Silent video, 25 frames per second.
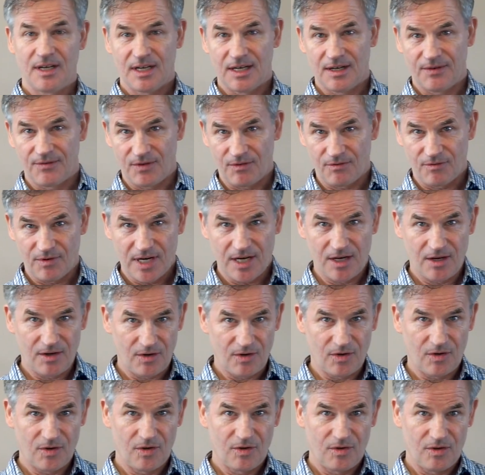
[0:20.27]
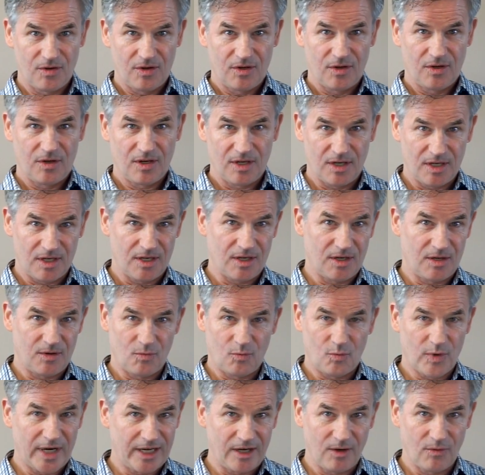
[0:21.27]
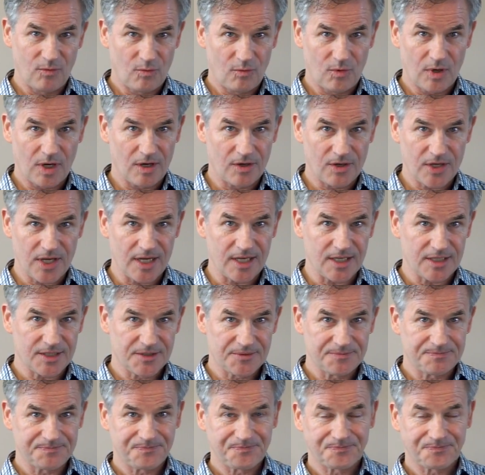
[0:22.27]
of the round white water tanks.